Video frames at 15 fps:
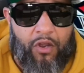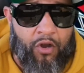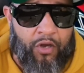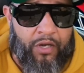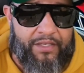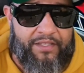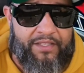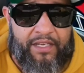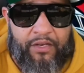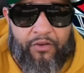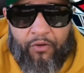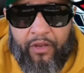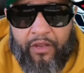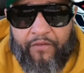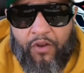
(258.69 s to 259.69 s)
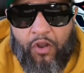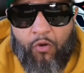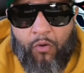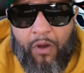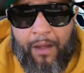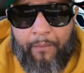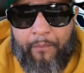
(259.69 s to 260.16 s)
on a secretive
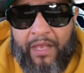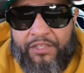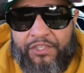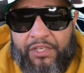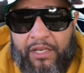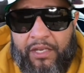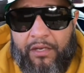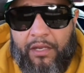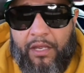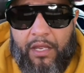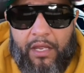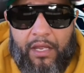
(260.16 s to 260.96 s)
co-op mission,